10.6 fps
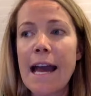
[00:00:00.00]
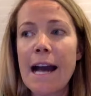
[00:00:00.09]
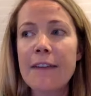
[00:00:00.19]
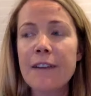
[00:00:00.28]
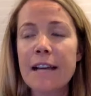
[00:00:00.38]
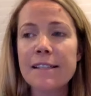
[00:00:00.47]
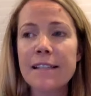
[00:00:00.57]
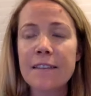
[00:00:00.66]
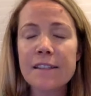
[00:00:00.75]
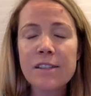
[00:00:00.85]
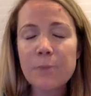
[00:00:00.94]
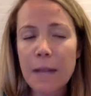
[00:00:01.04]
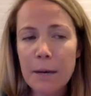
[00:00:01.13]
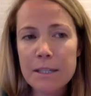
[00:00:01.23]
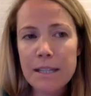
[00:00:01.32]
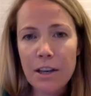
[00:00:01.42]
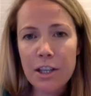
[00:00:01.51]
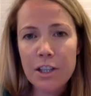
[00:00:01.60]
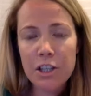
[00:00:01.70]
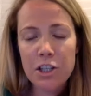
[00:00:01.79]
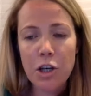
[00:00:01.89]
I I and this is what I would tell you
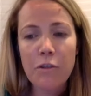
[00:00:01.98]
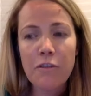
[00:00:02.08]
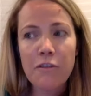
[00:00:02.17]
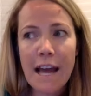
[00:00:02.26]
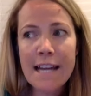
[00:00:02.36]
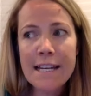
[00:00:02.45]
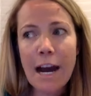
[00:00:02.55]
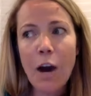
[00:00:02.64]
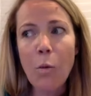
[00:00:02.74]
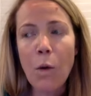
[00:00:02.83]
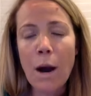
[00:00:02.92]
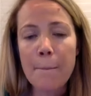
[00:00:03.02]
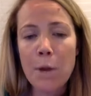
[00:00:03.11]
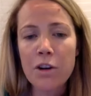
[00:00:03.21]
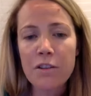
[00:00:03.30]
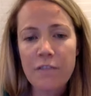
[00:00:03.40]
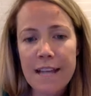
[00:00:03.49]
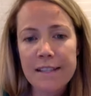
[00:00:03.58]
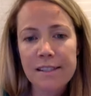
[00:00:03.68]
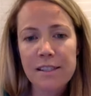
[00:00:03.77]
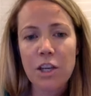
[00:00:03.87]
to do. Find out what
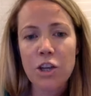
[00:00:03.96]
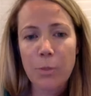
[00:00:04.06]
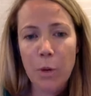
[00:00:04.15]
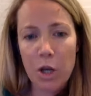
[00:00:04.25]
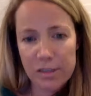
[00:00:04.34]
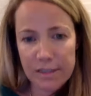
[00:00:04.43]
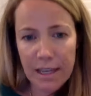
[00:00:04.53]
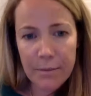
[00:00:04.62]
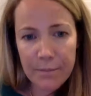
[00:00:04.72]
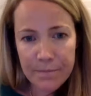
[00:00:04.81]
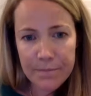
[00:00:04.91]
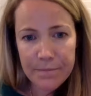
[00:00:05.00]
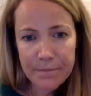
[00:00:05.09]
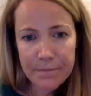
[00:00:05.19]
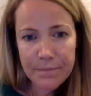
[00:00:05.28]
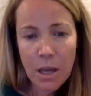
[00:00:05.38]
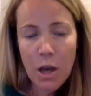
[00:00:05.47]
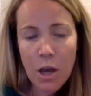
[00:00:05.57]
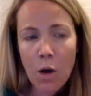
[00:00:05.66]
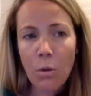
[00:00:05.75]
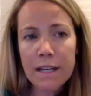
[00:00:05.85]
motivates your person.
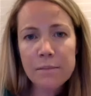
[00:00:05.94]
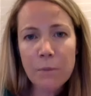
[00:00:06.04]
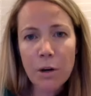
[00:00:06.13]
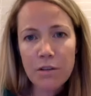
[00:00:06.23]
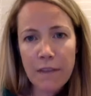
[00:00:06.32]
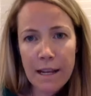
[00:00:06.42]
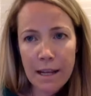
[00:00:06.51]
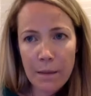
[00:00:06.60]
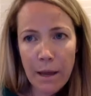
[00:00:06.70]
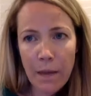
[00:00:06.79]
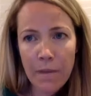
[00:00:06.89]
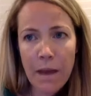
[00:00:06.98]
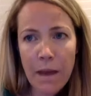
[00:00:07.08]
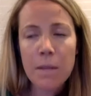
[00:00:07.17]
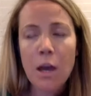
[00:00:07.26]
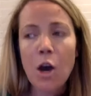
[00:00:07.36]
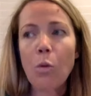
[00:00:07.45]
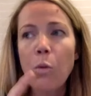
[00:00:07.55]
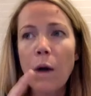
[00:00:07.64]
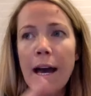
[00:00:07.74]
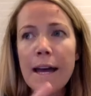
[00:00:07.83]
What is motivating about them?
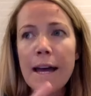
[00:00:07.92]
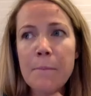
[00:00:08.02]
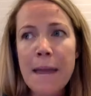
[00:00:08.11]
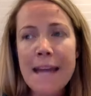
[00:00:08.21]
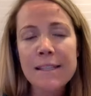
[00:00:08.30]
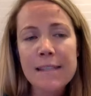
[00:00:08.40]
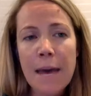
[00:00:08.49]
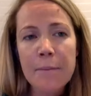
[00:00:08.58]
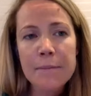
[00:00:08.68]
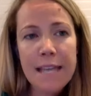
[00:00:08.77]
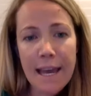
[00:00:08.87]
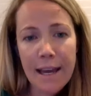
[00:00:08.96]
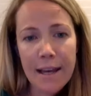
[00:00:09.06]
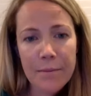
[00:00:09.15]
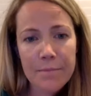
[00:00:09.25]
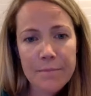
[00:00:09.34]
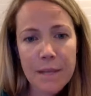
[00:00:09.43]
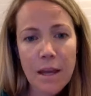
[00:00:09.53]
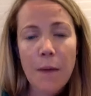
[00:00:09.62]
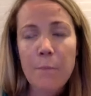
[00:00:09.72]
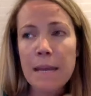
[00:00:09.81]
What makes them tick?
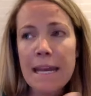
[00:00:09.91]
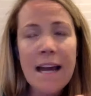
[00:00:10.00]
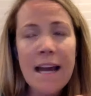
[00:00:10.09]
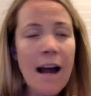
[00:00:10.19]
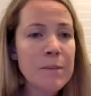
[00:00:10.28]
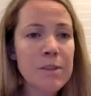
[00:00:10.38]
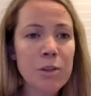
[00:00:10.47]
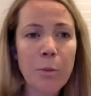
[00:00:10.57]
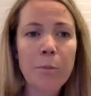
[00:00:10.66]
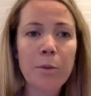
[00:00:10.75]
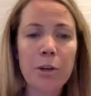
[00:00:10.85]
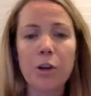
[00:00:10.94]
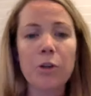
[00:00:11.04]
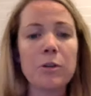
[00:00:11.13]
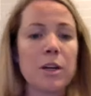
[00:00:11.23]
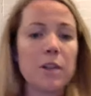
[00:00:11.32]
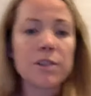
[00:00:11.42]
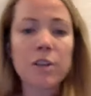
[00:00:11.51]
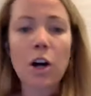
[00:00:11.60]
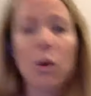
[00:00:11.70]
Me, I'm super blue. So